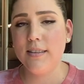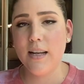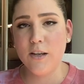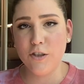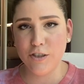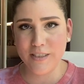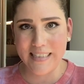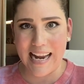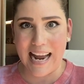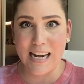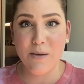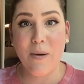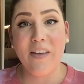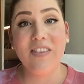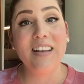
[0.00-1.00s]
to understand
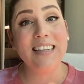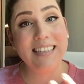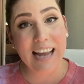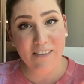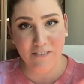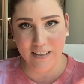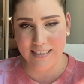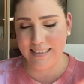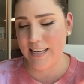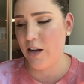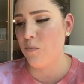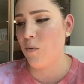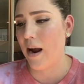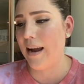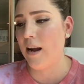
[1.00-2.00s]
about the
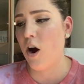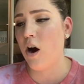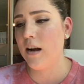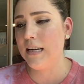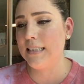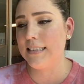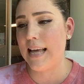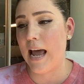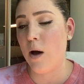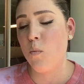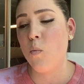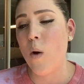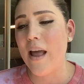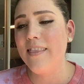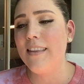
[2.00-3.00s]
deficit, right, is that
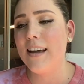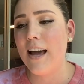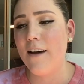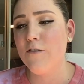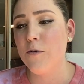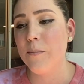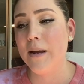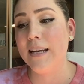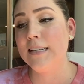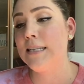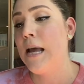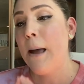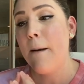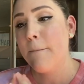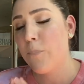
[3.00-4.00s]
when the government
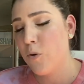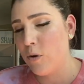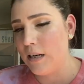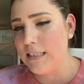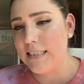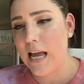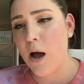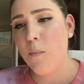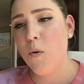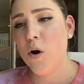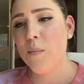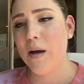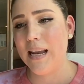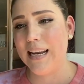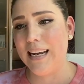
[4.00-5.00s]
prints out more
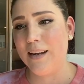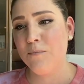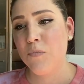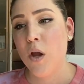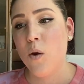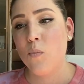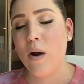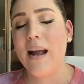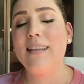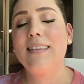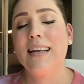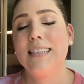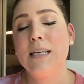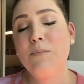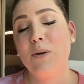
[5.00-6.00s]
money, right,
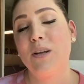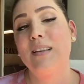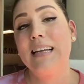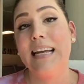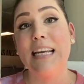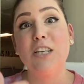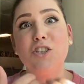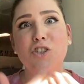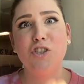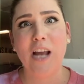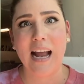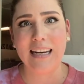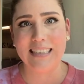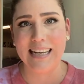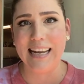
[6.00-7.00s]
they typically
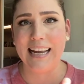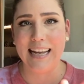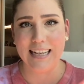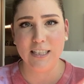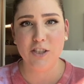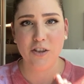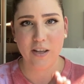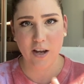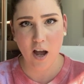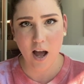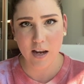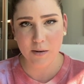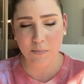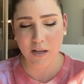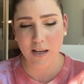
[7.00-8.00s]
inject it into the
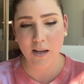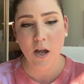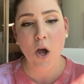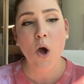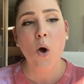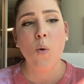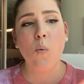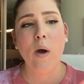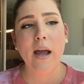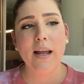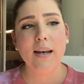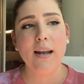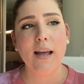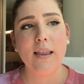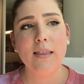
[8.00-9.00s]
economy.
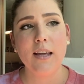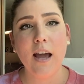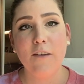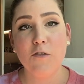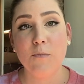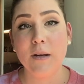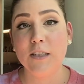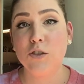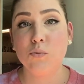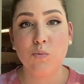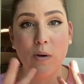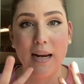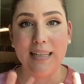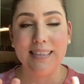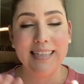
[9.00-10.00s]
When governments
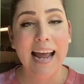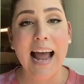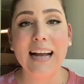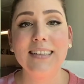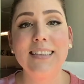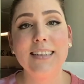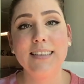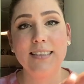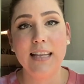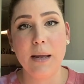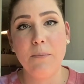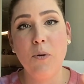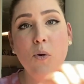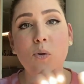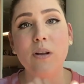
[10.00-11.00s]
raise taxes, they
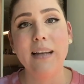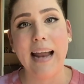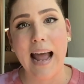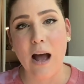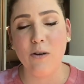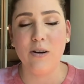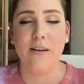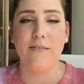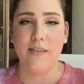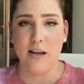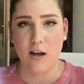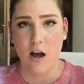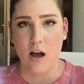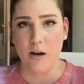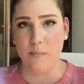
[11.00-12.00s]
pull it out of the
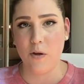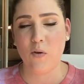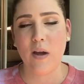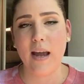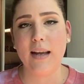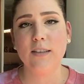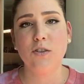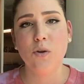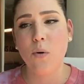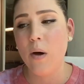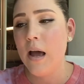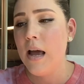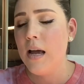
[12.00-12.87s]
economy, okay? So